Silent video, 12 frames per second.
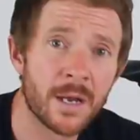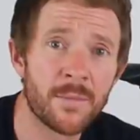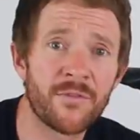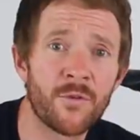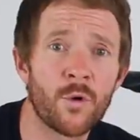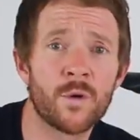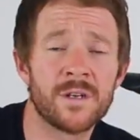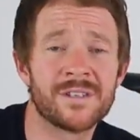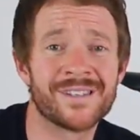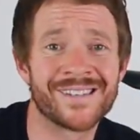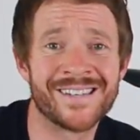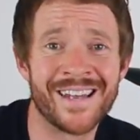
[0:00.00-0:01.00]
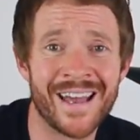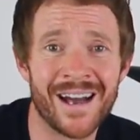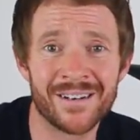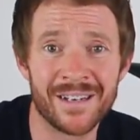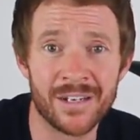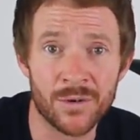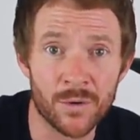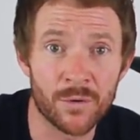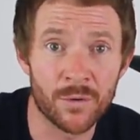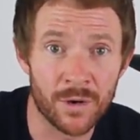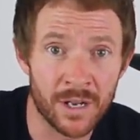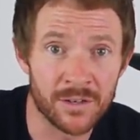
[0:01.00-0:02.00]
Number four is its downhill
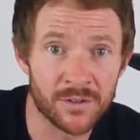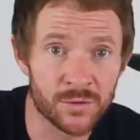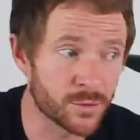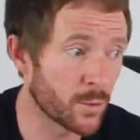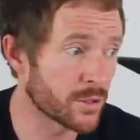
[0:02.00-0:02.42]
credentials.